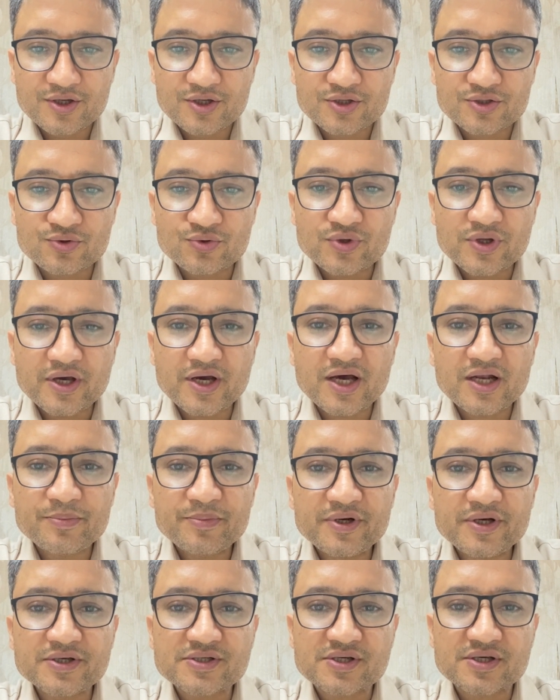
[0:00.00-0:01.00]
Today I will
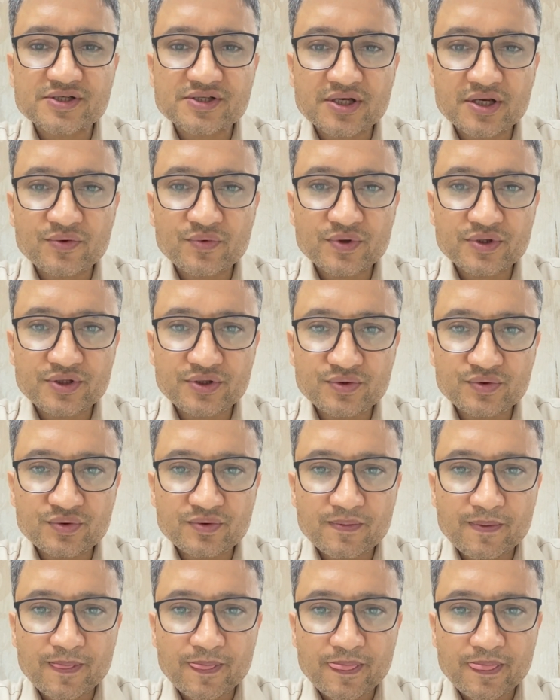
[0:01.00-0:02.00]
be discussing with
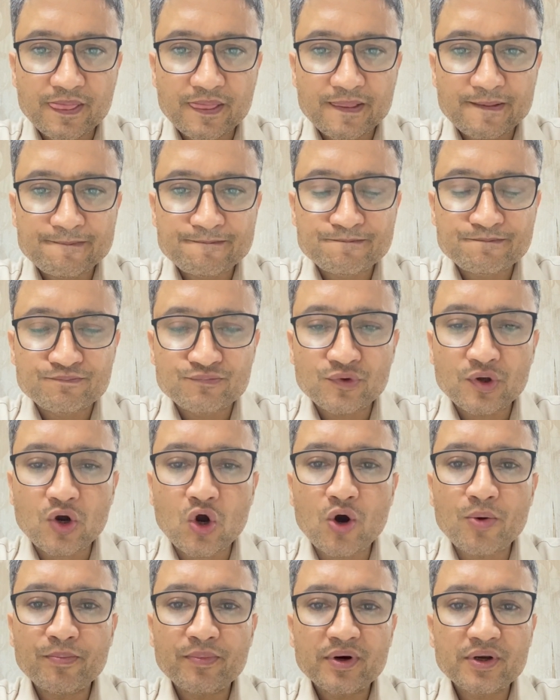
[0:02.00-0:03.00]
you the
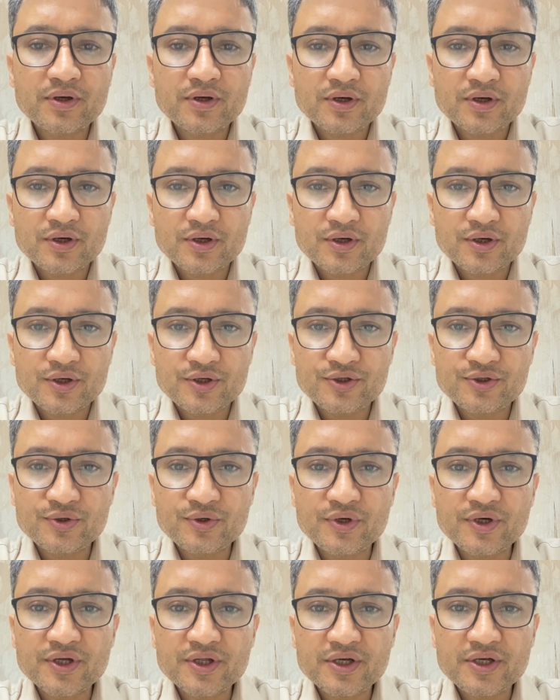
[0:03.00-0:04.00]
common
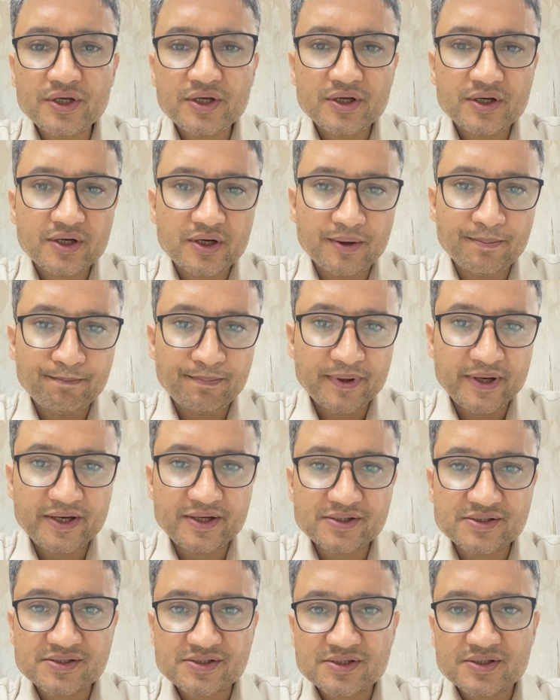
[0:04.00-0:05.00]
urinary
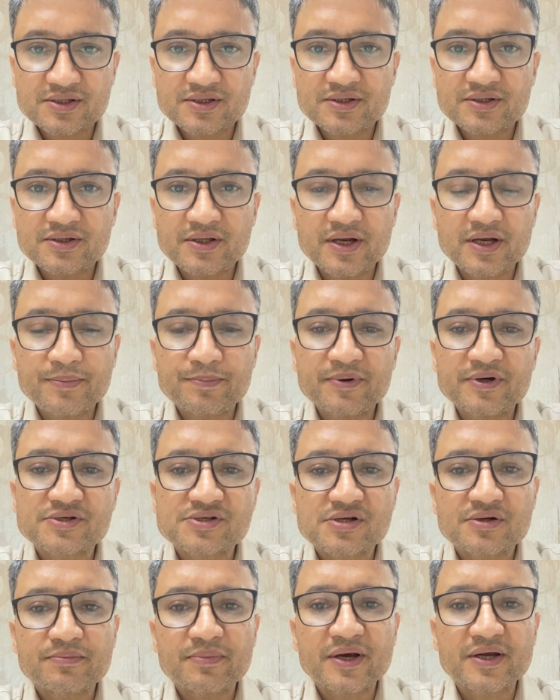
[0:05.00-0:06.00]
complaints that a
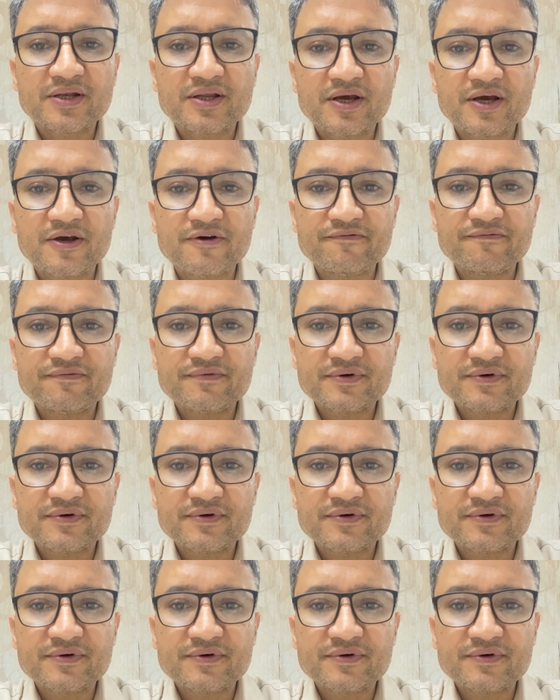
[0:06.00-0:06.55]
person might have.